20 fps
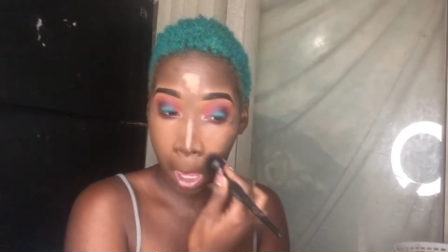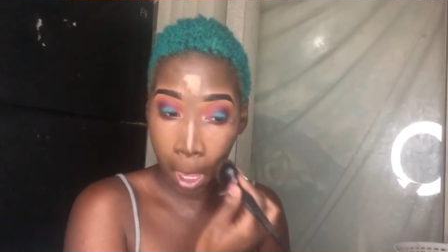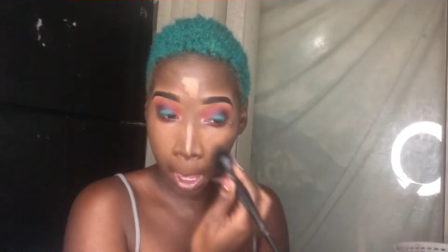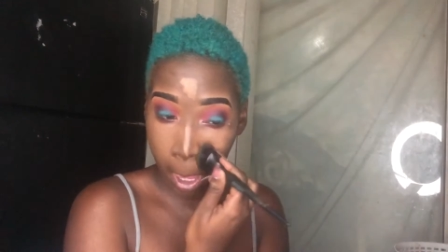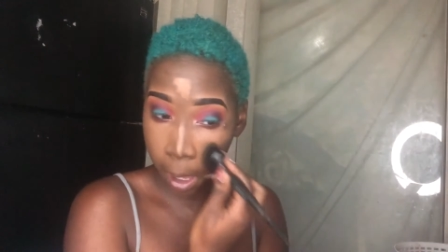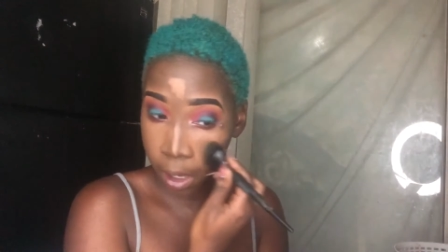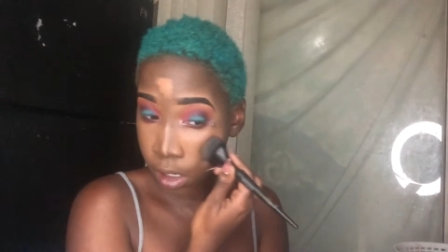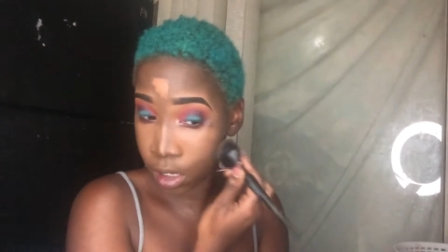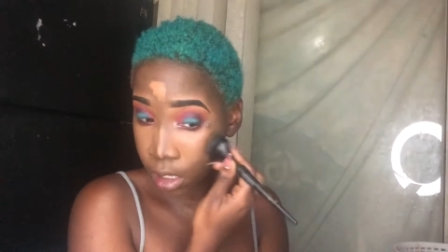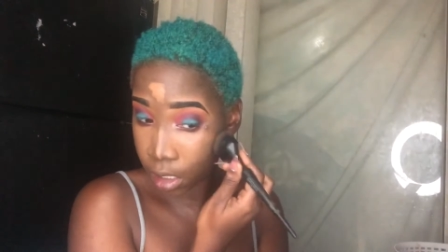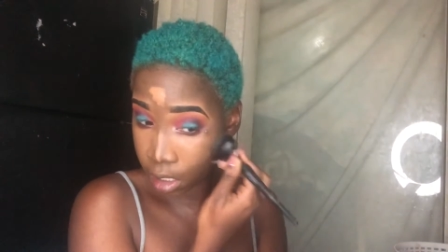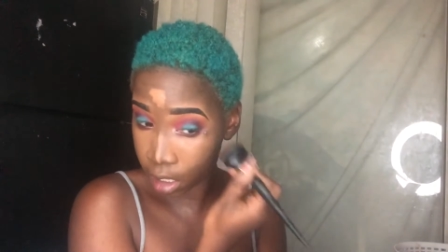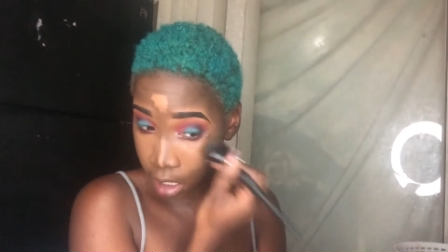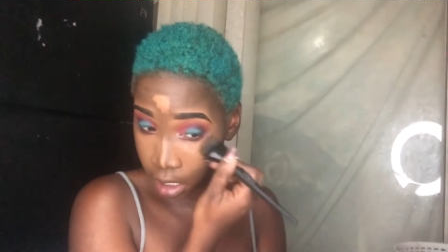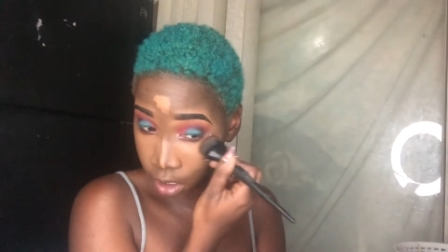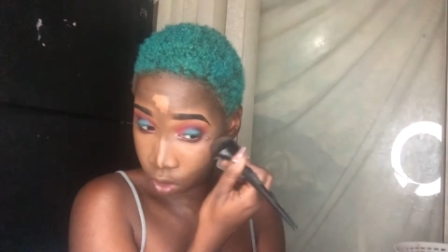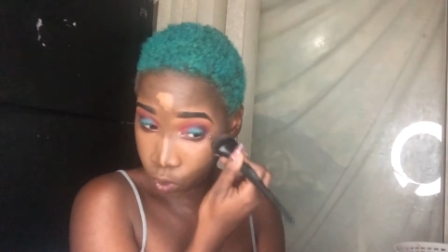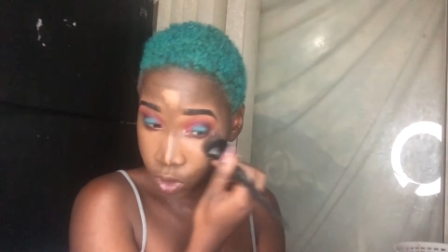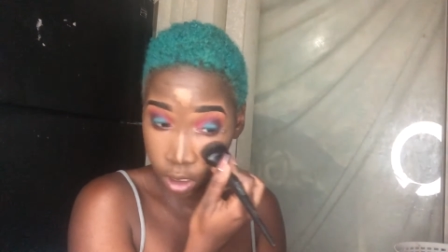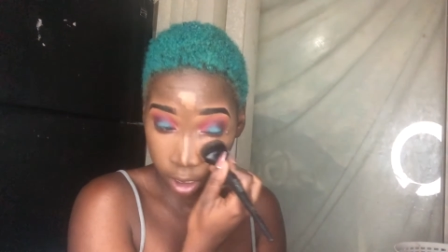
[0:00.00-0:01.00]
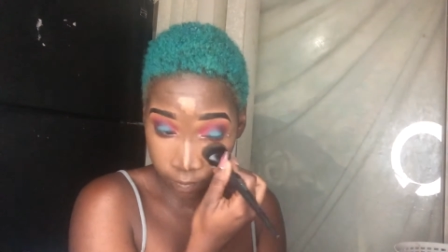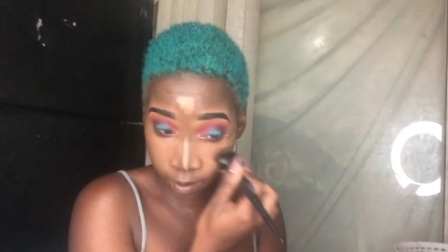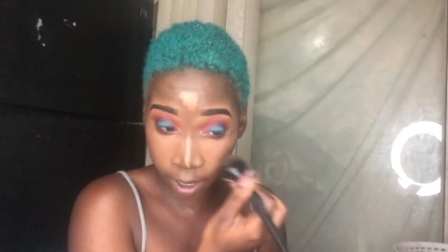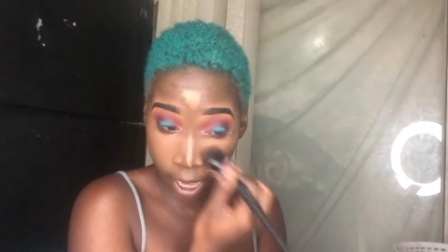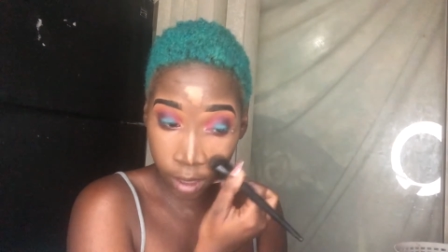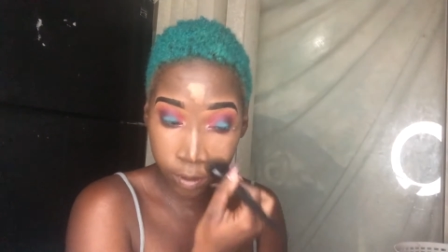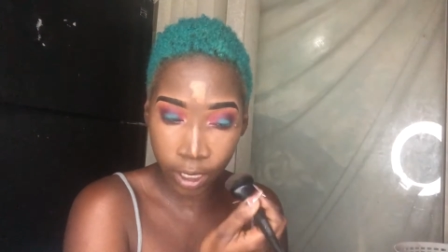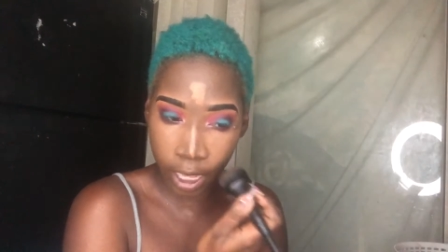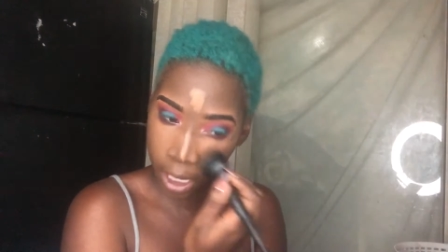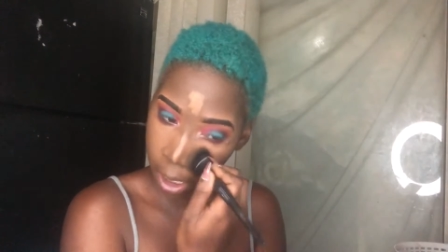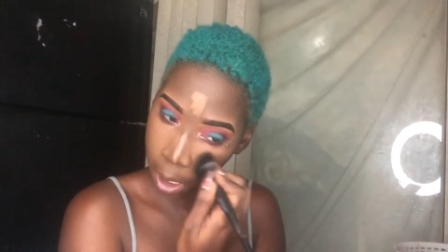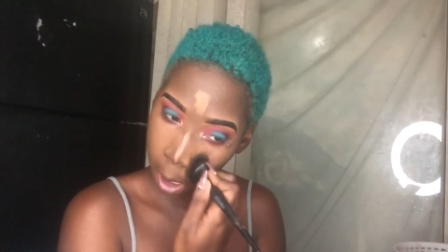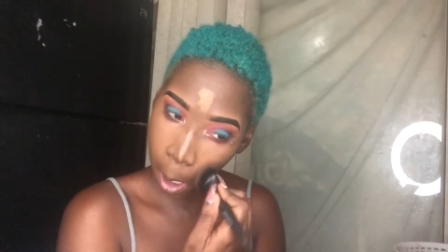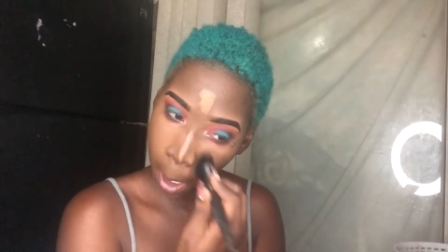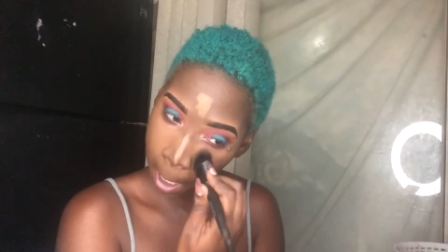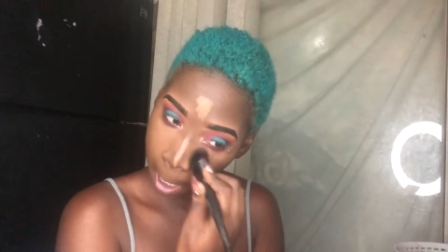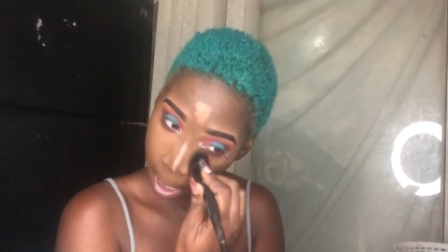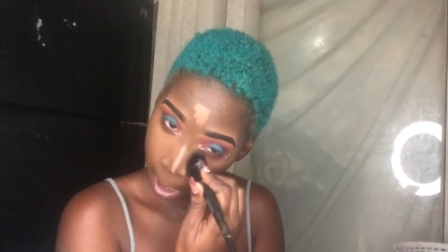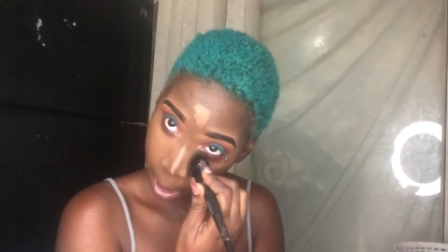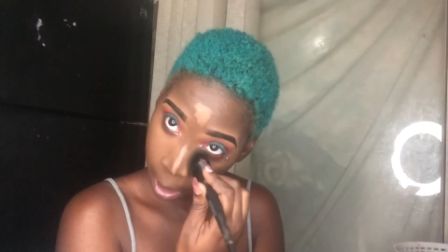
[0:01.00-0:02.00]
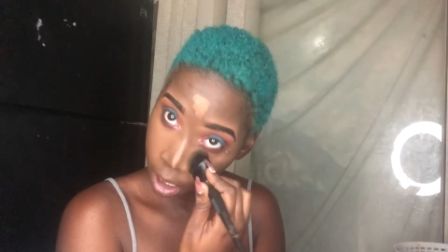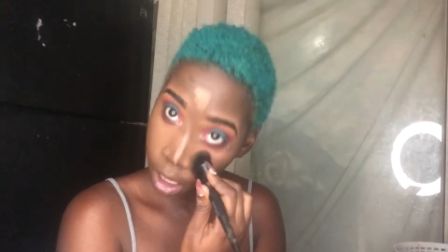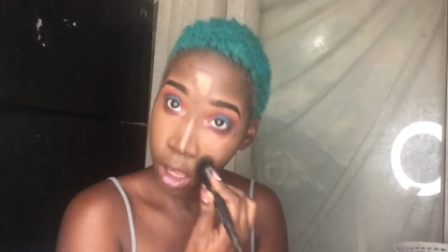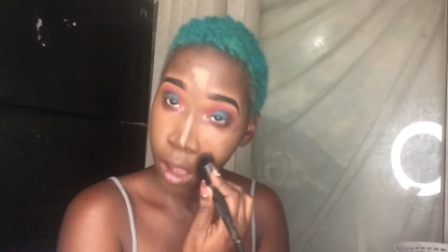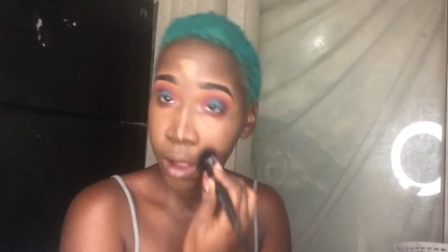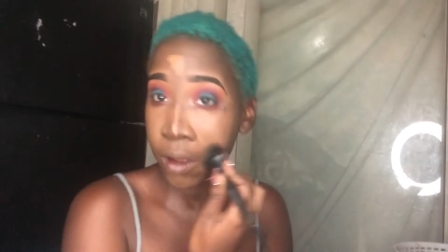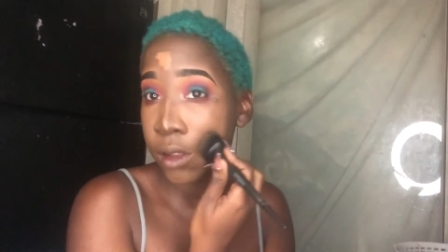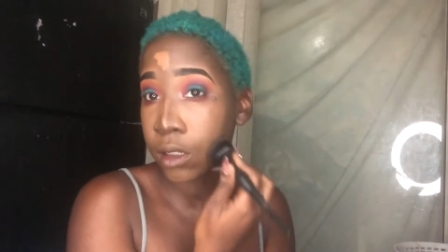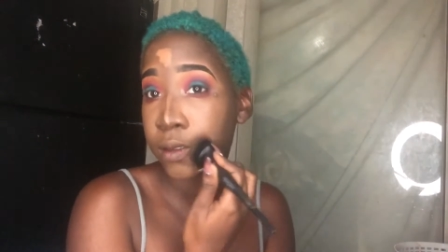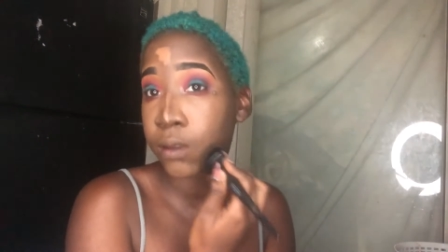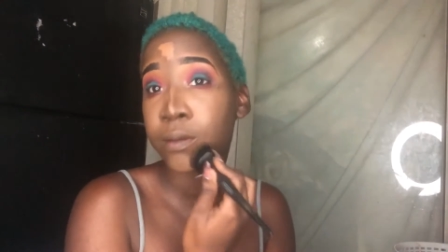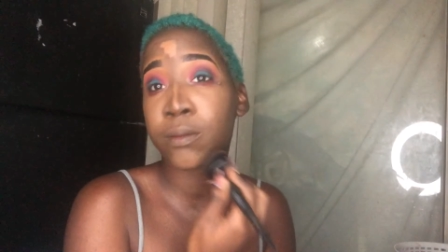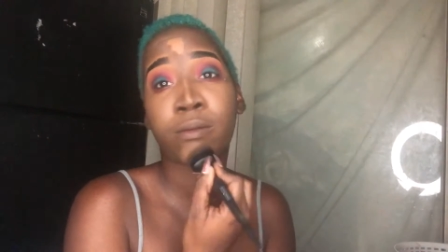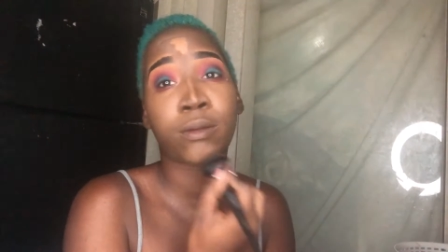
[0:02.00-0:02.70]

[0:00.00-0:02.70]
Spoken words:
That was my only issue with them, like